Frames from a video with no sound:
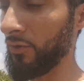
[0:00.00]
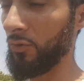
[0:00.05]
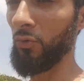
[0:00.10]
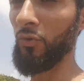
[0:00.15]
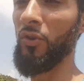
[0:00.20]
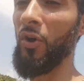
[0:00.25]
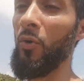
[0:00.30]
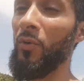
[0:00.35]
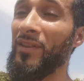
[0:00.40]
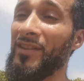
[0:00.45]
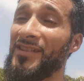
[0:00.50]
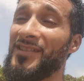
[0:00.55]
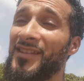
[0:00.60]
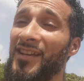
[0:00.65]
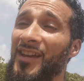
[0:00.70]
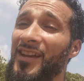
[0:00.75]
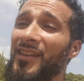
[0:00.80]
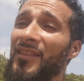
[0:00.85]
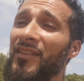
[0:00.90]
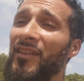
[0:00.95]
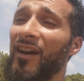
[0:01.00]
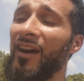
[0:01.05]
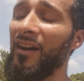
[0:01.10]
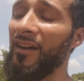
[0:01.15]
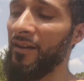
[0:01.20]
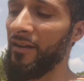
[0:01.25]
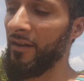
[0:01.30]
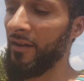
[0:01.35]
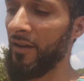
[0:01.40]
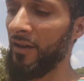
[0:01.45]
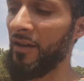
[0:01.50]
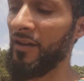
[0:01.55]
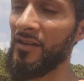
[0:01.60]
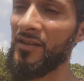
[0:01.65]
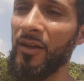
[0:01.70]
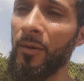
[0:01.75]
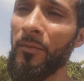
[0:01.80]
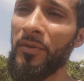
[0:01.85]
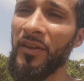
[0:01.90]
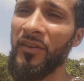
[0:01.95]
in saying that,
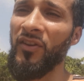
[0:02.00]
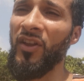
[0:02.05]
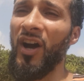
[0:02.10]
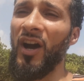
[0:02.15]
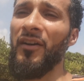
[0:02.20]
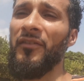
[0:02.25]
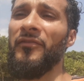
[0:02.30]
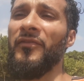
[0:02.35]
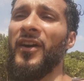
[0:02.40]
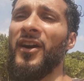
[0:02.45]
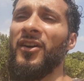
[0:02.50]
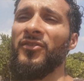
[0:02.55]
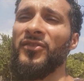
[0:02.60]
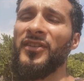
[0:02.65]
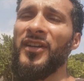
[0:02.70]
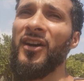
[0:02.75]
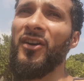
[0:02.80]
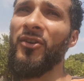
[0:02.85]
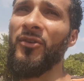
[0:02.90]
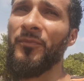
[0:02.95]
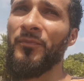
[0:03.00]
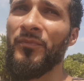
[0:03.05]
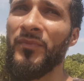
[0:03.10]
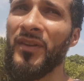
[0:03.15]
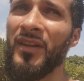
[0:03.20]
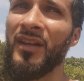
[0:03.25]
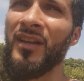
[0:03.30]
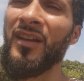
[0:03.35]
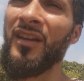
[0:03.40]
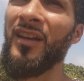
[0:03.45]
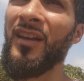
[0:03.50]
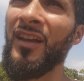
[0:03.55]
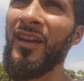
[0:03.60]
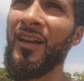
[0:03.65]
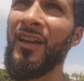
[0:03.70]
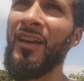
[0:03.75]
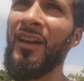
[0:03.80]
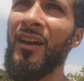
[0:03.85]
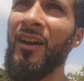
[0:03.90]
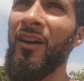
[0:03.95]
something that I found out
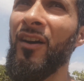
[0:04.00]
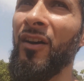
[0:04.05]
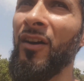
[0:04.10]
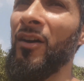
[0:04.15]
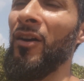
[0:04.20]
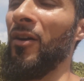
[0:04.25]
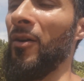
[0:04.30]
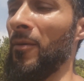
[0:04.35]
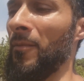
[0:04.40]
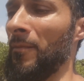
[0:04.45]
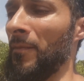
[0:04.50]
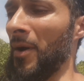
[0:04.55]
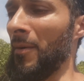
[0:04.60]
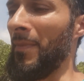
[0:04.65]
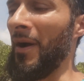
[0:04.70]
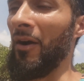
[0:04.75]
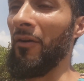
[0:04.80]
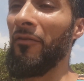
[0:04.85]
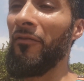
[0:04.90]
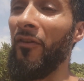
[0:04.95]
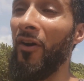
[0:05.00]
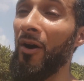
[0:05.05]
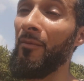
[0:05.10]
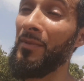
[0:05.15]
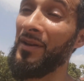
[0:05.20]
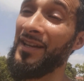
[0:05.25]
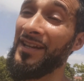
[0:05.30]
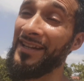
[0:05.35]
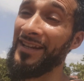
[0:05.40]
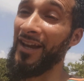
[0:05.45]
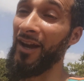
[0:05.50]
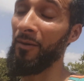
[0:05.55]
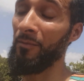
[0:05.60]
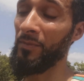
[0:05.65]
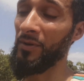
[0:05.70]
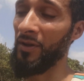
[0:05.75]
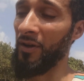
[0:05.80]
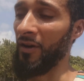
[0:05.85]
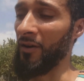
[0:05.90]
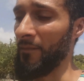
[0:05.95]
about farming in
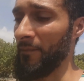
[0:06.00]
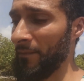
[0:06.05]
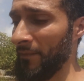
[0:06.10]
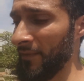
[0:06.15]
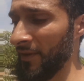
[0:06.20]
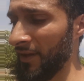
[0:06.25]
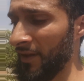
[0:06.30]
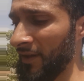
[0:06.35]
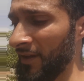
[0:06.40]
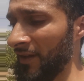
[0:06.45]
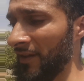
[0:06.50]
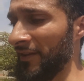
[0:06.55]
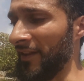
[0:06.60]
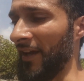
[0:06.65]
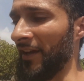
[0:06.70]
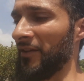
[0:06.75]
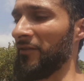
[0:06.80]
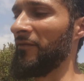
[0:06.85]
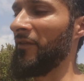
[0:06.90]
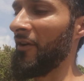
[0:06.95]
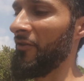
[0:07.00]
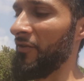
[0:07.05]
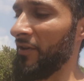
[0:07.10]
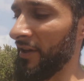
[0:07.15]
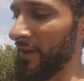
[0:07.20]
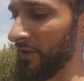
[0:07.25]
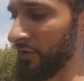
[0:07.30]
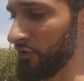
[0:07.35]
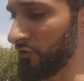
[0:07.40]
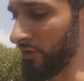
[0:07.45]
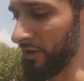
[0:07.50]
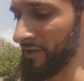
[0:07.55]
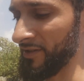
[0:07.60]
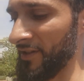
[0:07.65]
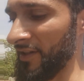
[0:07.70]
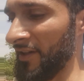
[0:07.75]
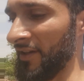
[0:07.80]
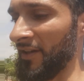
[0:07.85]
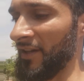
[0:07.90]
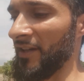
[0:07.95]
Gambia that is very
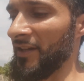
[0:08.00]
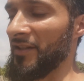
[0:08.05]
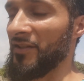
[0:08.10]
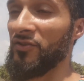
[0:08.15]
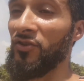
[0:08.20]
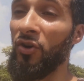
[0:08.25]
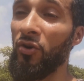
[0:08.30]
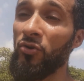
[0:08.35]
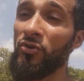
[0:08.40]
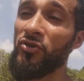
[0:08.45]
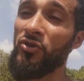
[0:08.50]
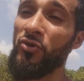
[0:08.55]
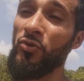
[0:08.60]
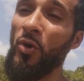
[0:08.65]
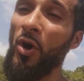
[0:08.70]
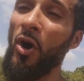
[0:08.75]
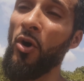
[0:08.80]
interesting is those who